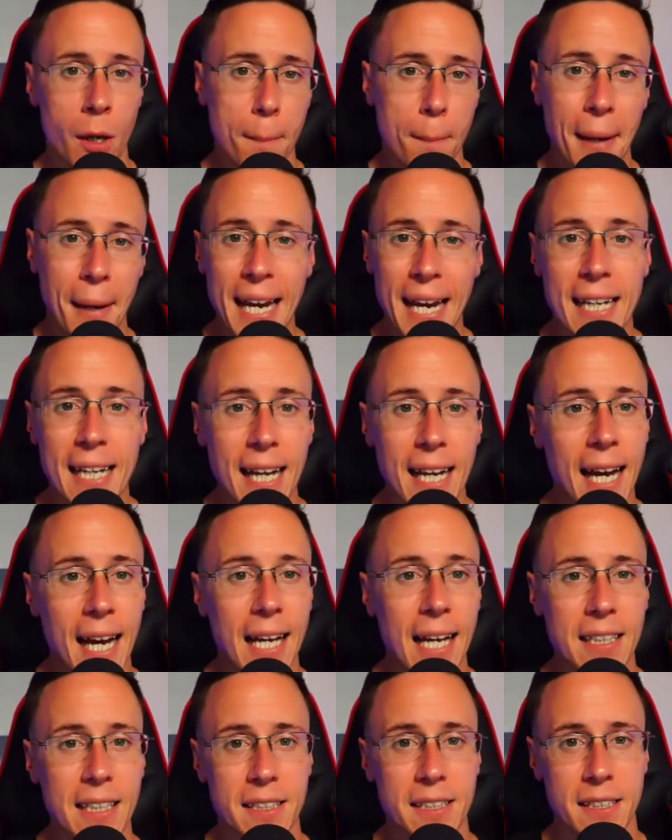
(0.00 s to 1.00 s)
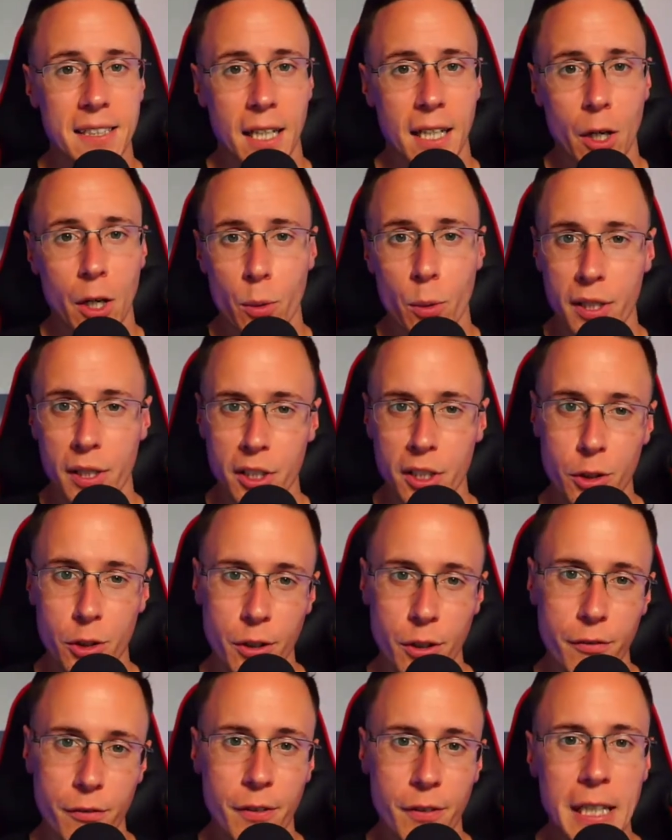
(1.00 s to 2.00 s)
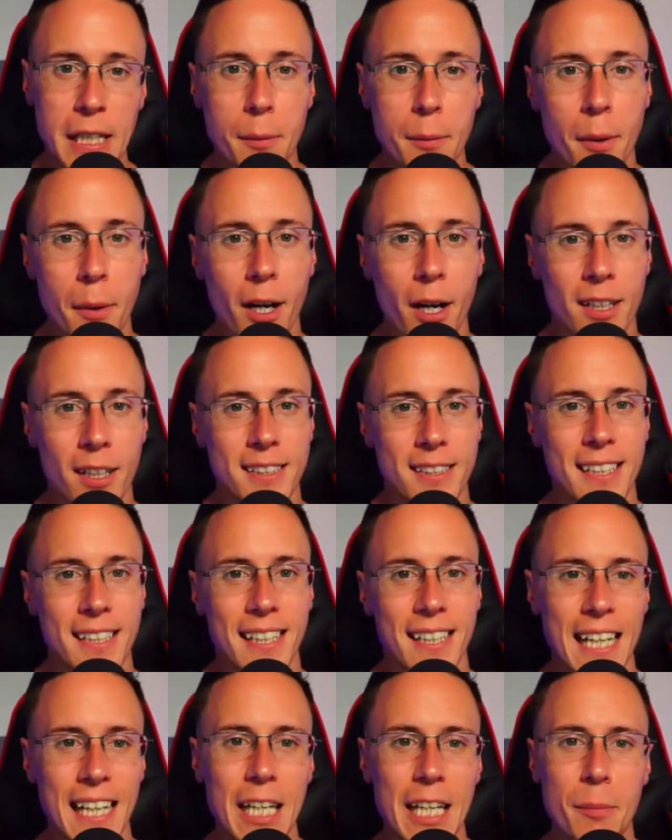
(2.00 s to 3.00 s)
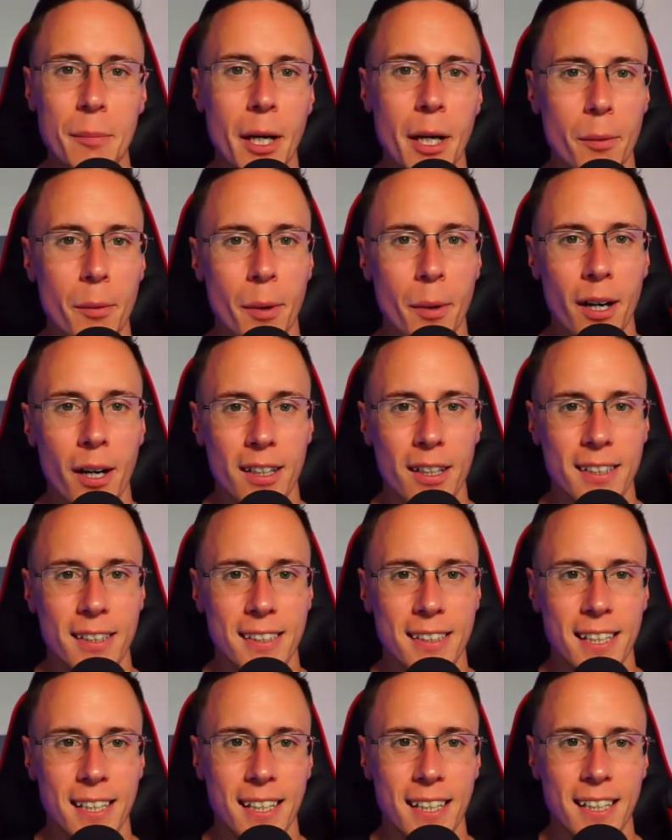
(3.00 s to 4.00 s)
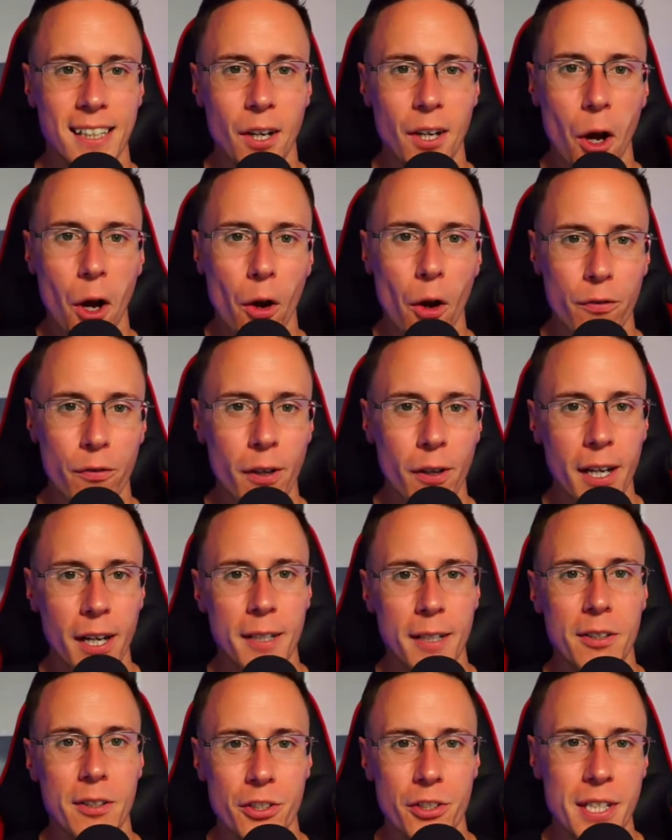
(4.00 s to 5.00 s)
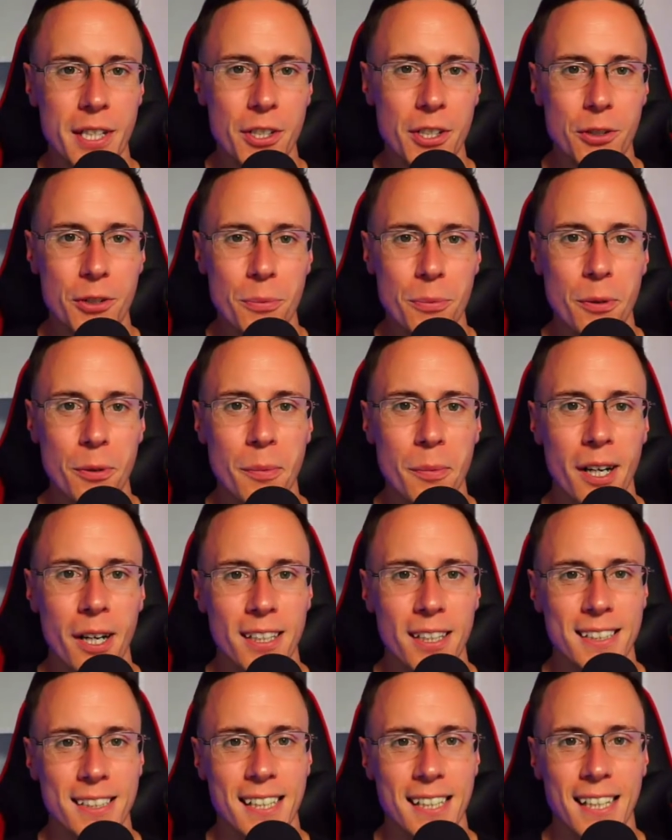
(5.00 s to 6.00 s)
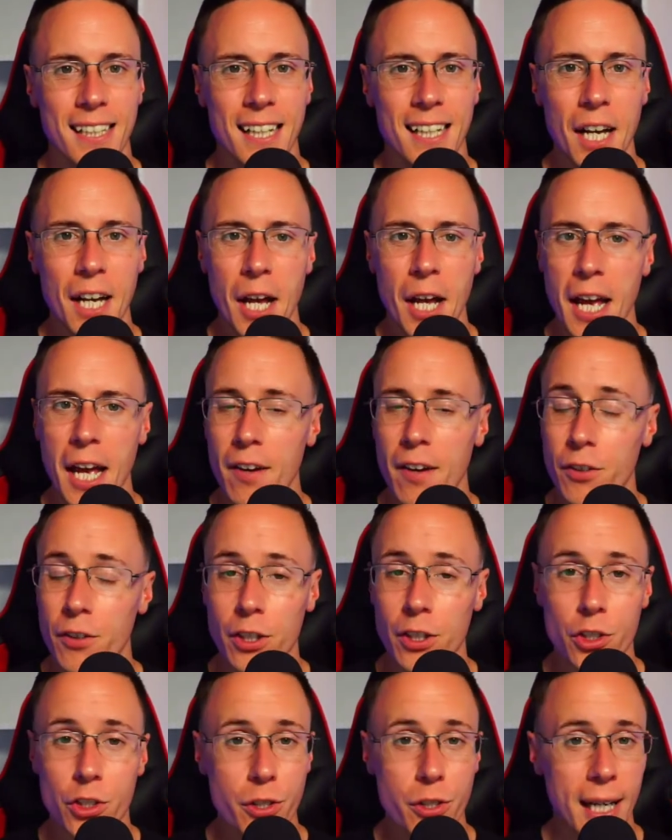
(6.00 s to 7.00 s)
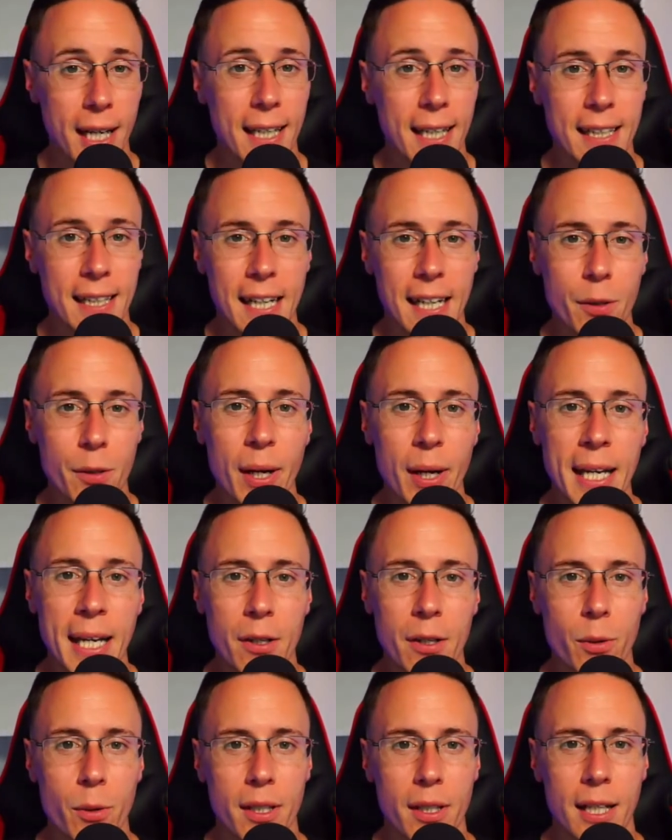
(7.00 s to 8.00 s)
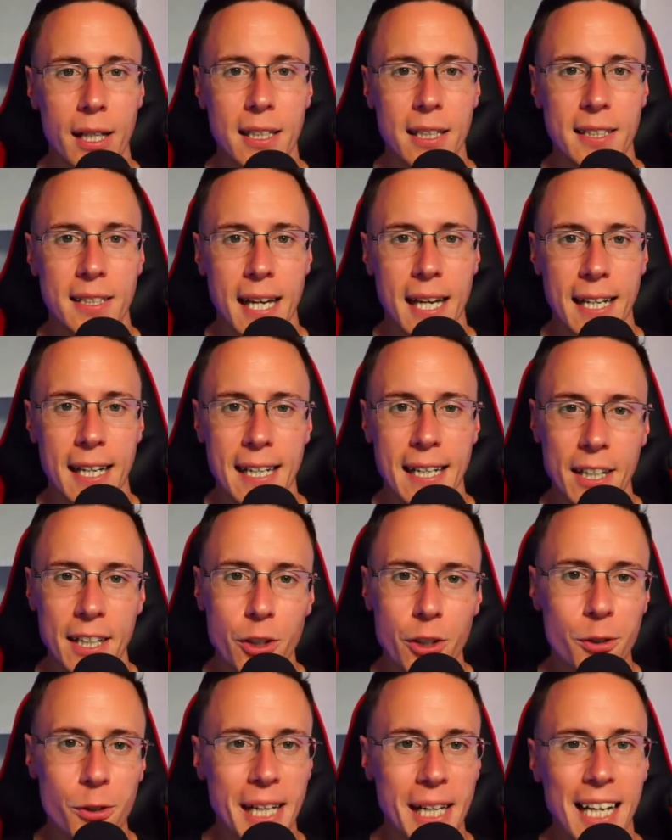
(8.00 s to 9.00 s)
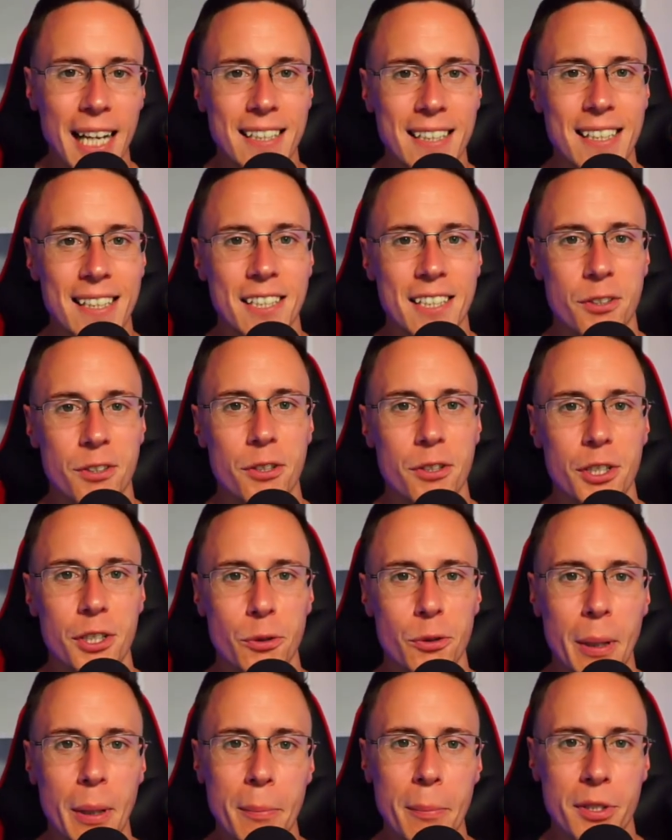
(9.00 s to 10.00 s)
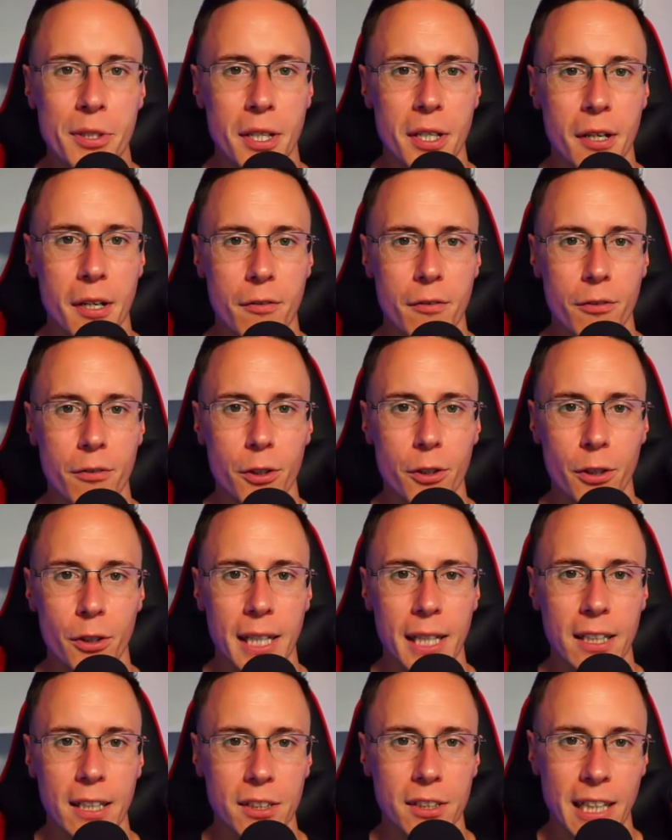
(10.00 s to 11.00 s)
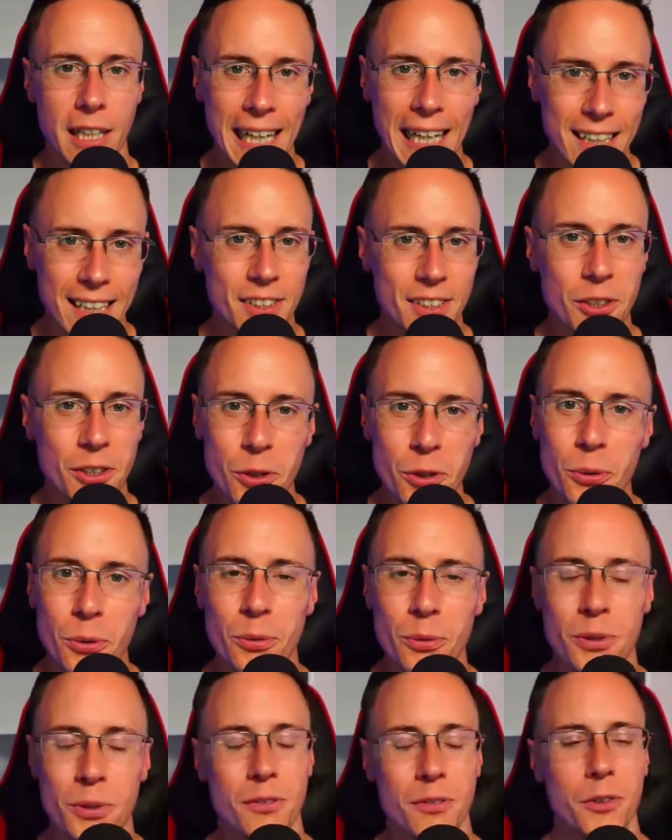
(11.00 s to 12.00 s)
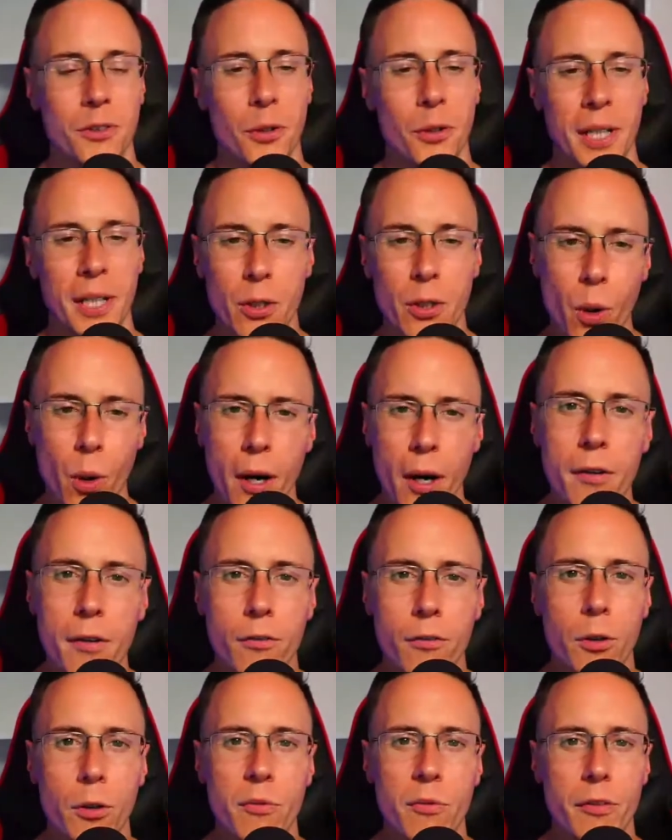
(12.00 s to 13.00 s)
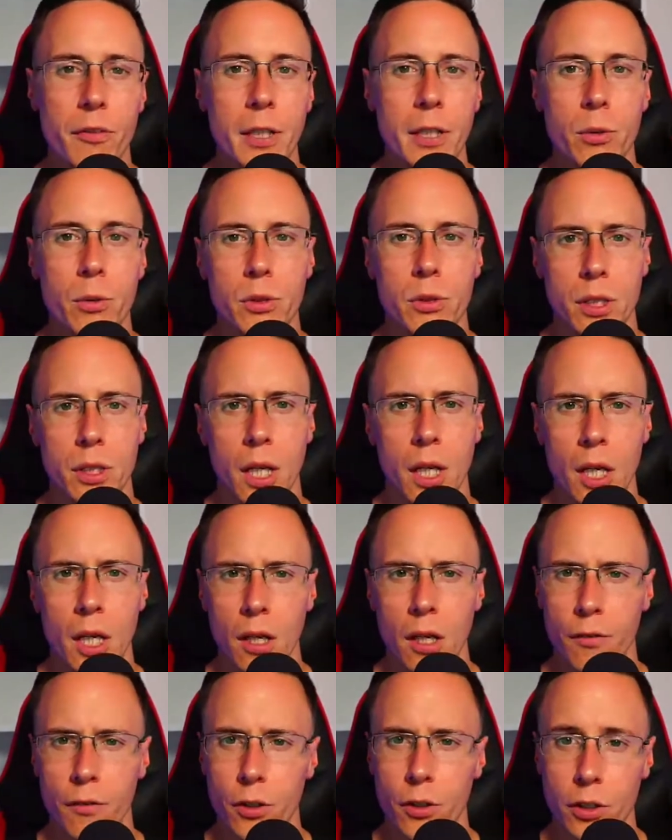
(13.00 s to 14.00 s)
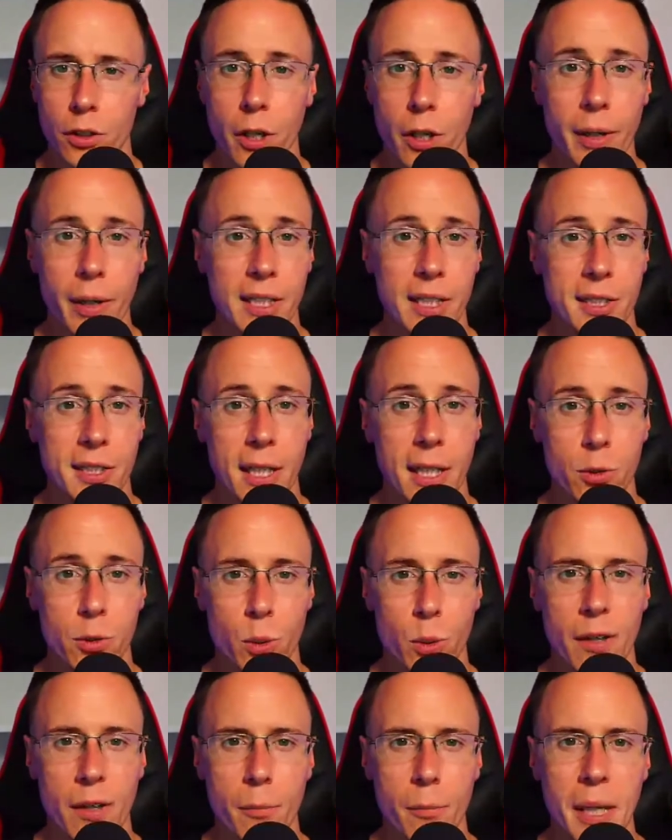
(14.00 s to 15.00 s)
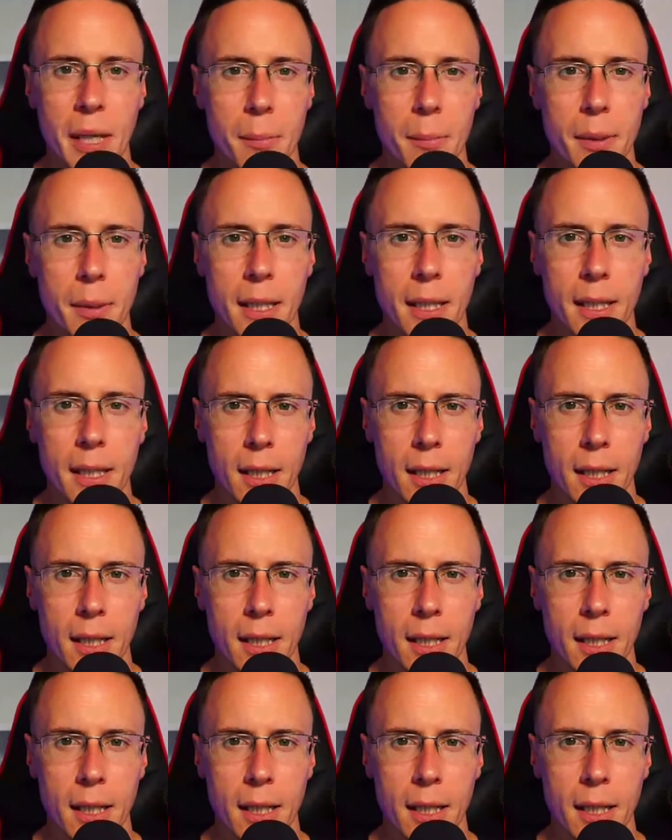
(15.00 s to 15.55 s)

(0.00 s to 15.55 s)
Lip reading: paid ads, whether you're doing affiliate marketing, email marketing, offline, traditional marketing, if you can track it in any way, whether that is and Google Analytics through to your website for your click to calls, for your inquiry form fills, for your direct sales, whatever it may be,